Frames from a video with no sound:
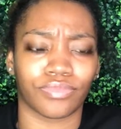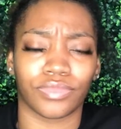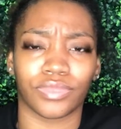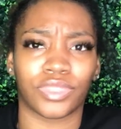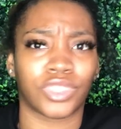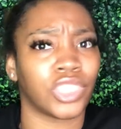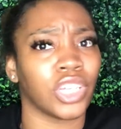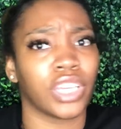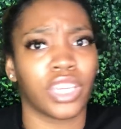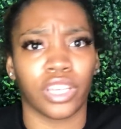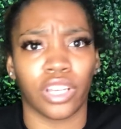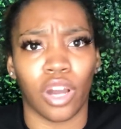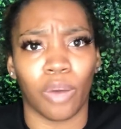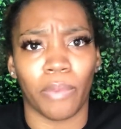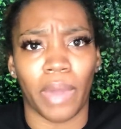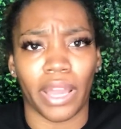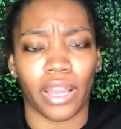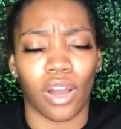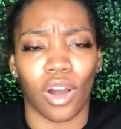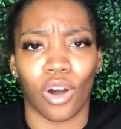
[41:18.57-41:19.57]
she can go
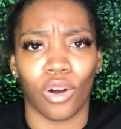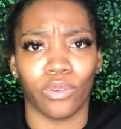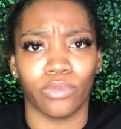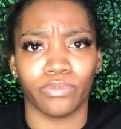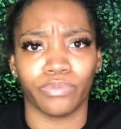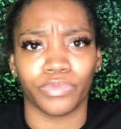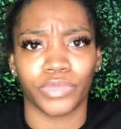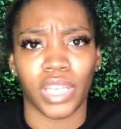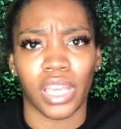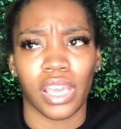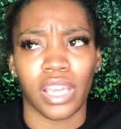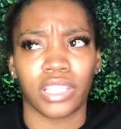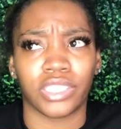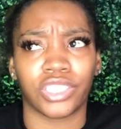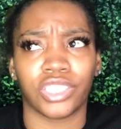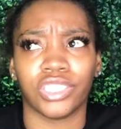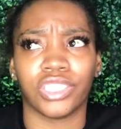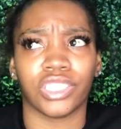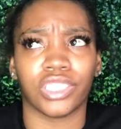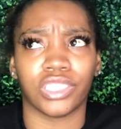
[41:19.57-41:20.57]
back home.
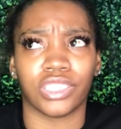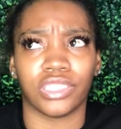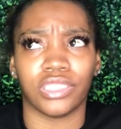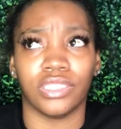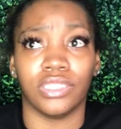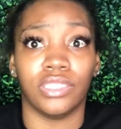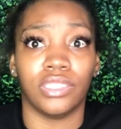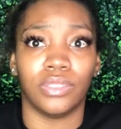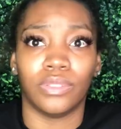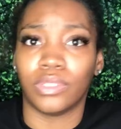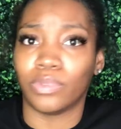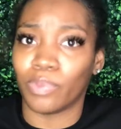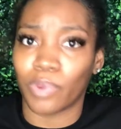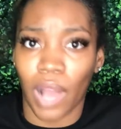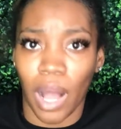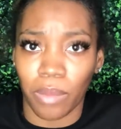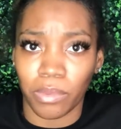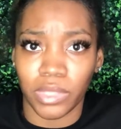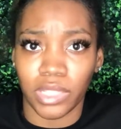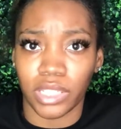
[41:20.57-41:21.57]
She just
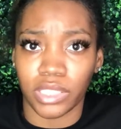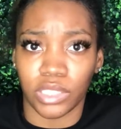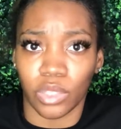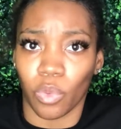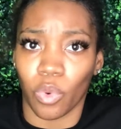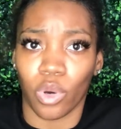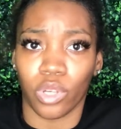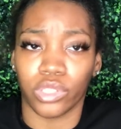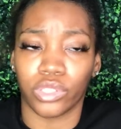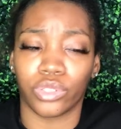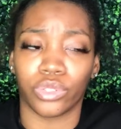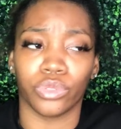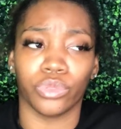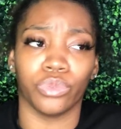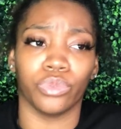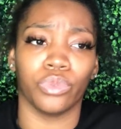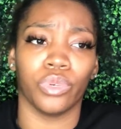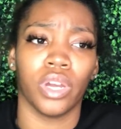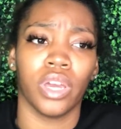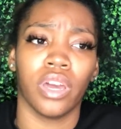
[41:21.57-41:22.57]
probably doesn't want
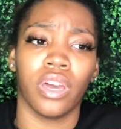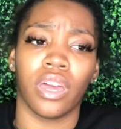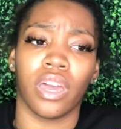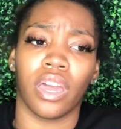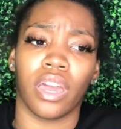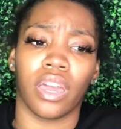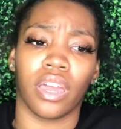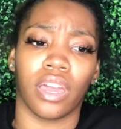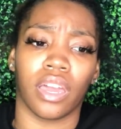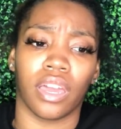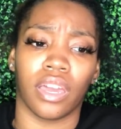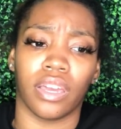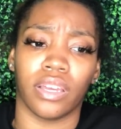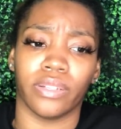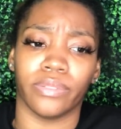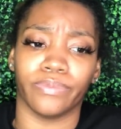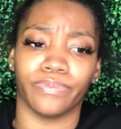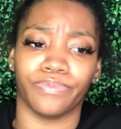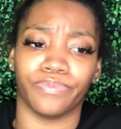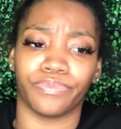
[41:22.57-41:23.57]
to,
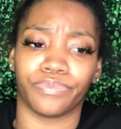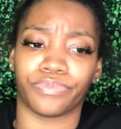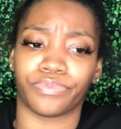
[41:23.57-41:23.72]
and